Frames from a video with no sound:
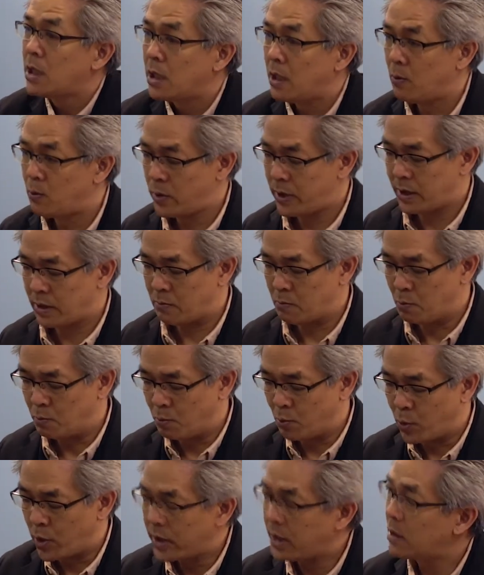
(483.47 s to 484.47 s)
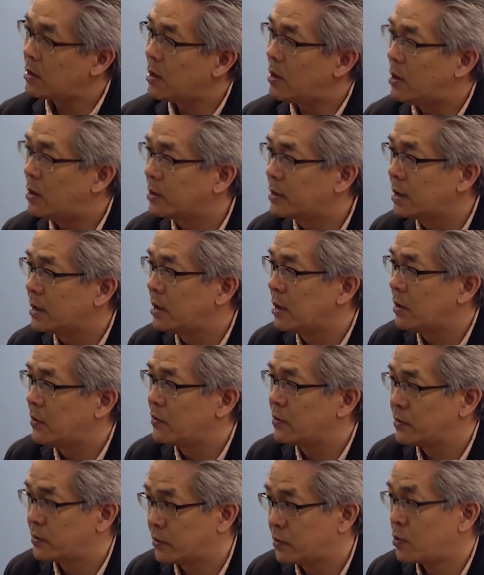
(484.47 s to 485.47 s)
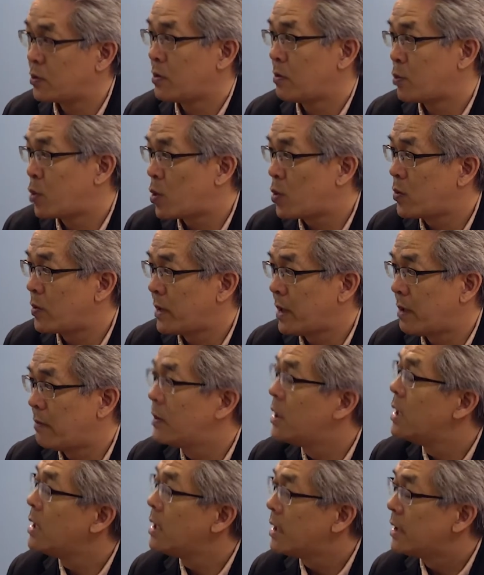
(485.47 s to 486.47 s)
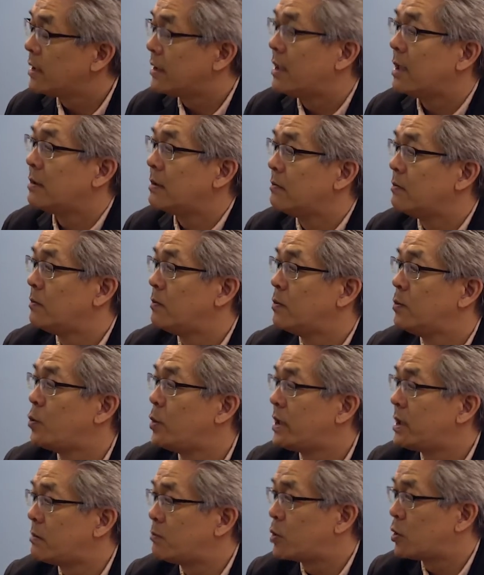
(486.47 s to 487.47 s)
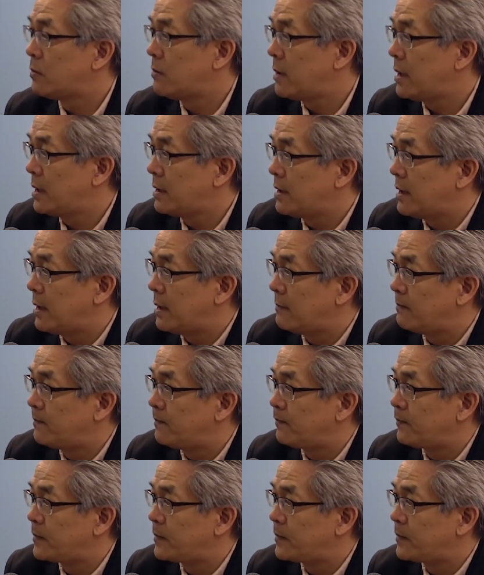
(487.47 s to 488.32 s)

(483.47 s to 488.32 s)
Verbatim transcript: If we can bring it all together through a program, then we can provide that.